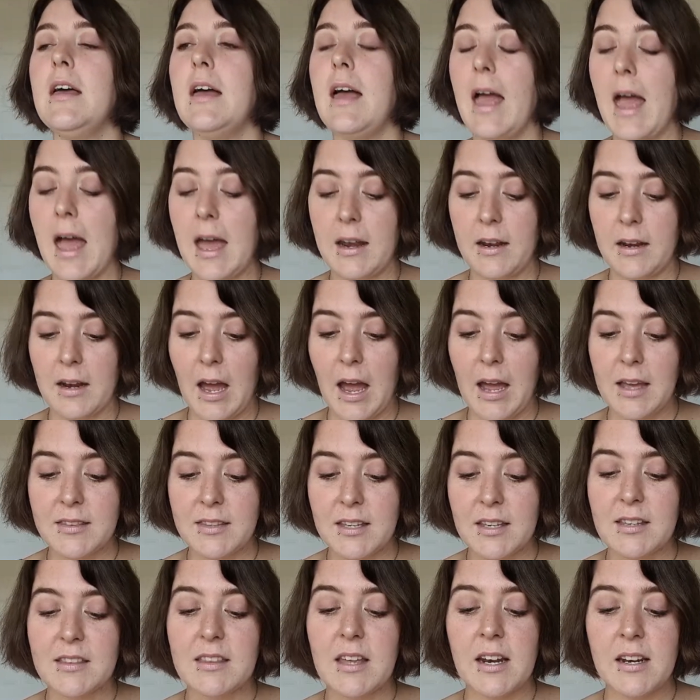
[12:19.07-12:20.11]
And I
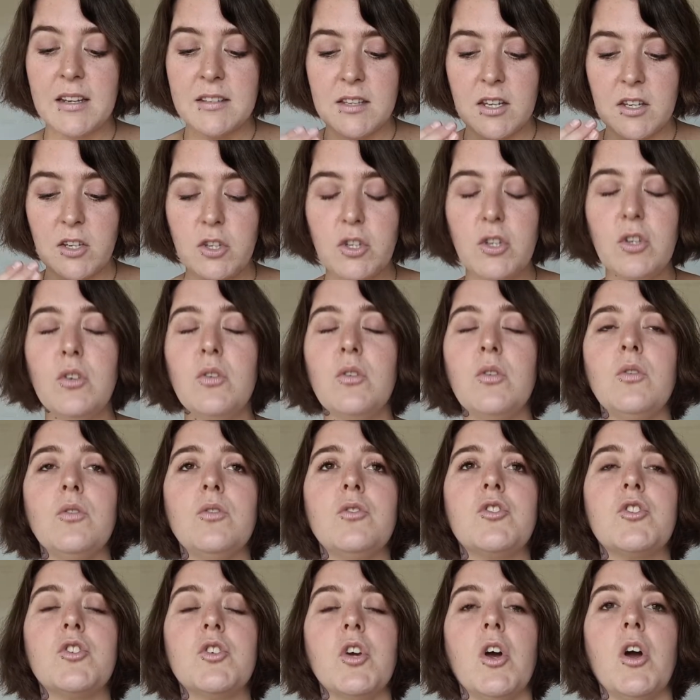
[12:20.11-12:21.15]
think that is a
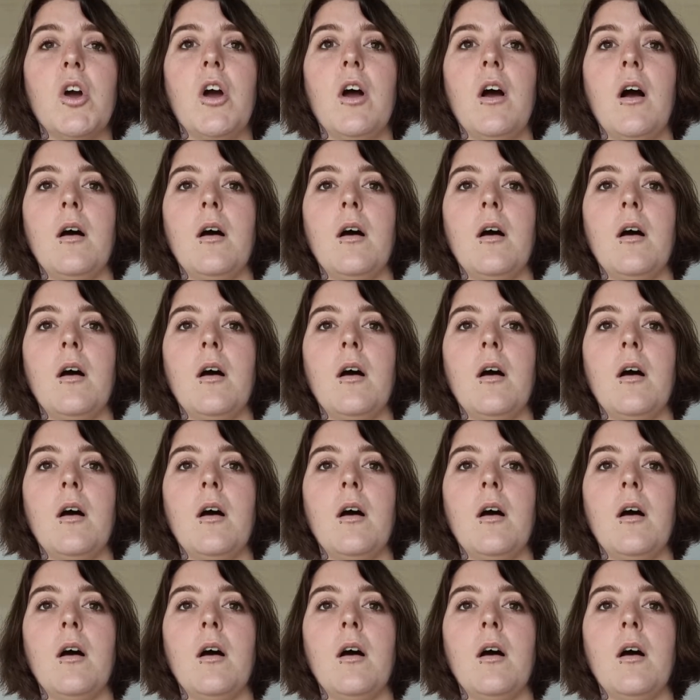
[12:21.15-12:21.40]
huge